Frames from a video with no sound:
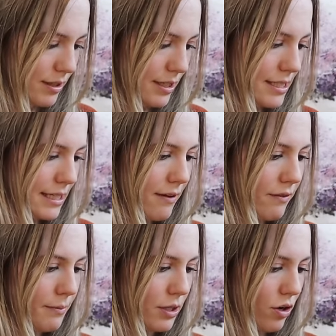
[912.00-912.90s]
Let's
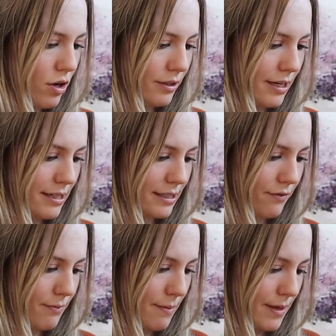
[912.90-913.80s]
give him a call and ask
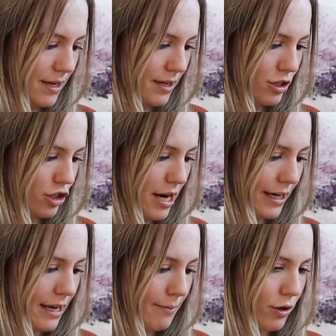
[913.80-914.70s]
if maybe he can
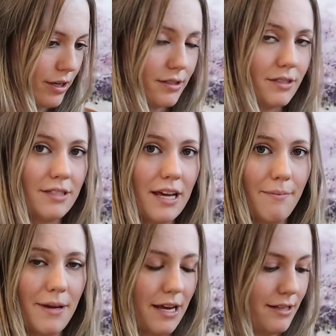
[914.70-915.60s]
jackhammer in
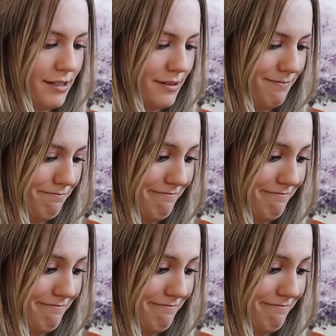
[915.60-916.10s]
10 minutes.